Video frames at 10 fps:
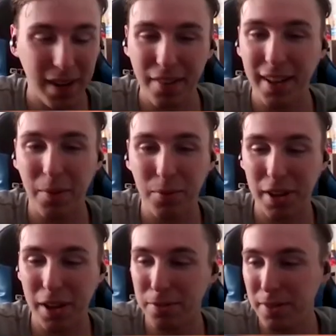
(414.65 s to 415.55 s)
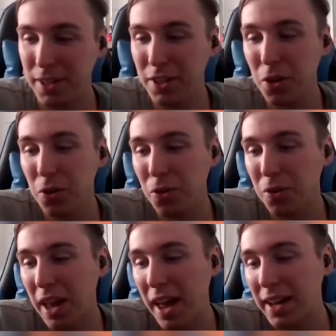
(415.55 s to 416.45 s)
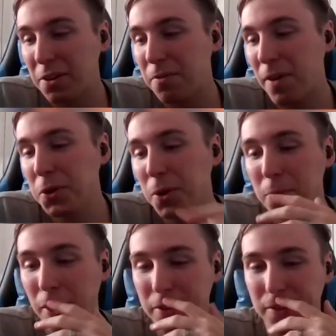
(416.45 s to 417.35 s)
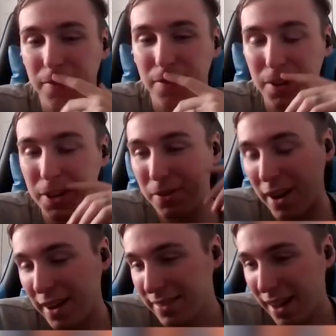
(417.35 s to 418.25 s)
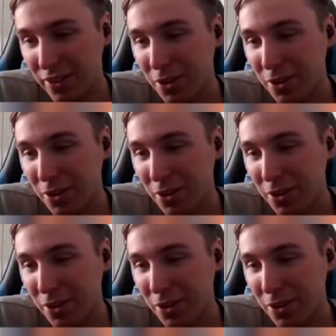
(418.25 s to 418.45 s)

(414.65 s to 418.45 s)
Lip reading: I think I'm safe. He goes, okay, I got a follow-up question for you. And I